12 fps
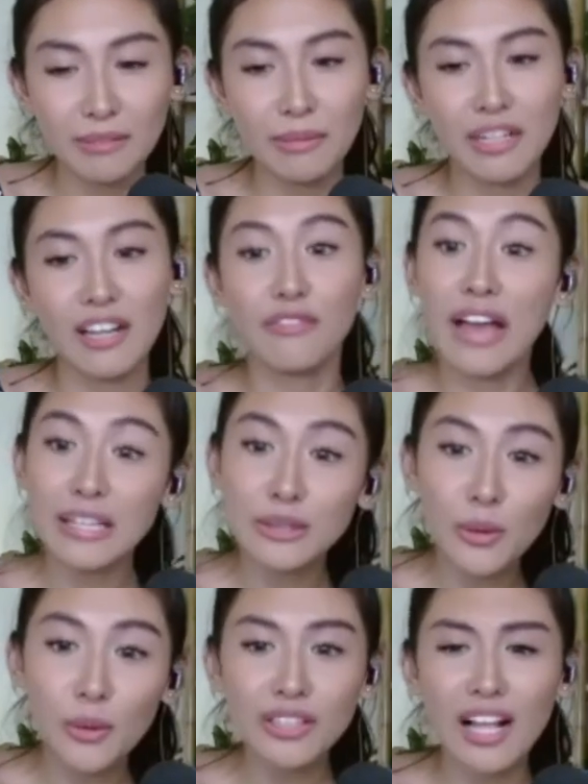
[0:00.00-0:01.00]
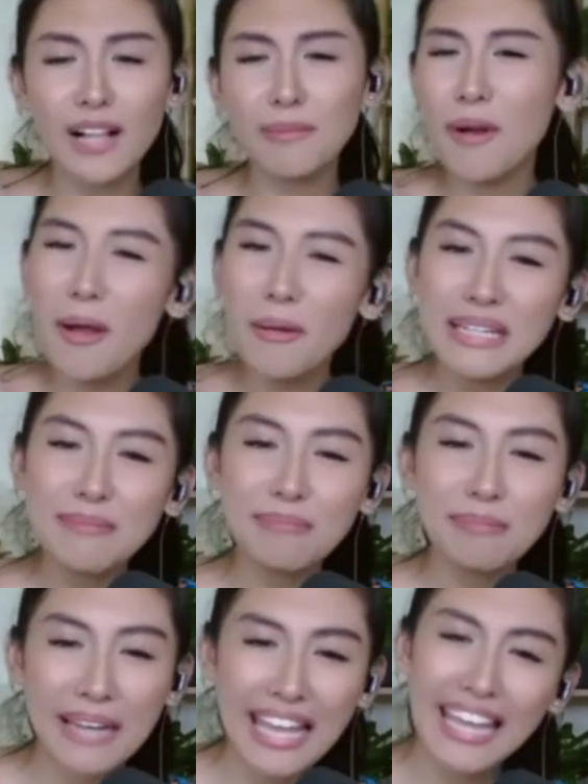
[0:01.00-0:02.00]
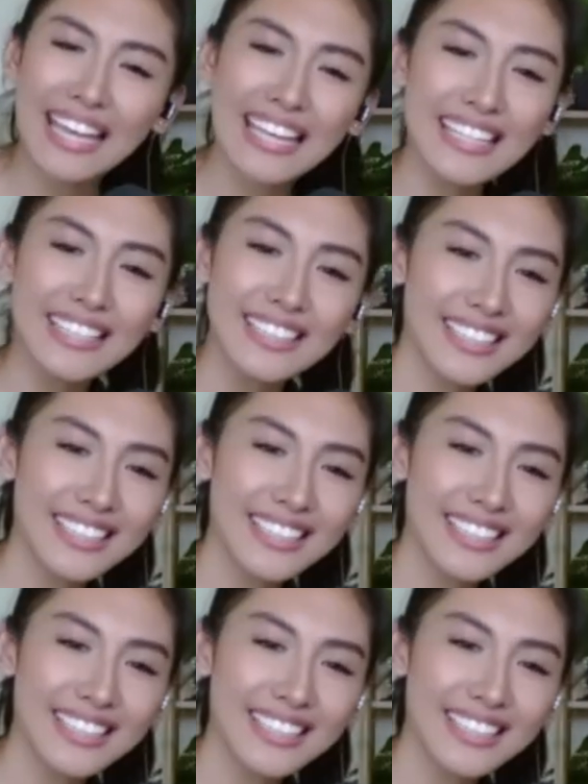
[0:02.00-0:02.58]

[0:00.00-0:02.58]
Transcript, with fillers: But if I don't, I'll probably play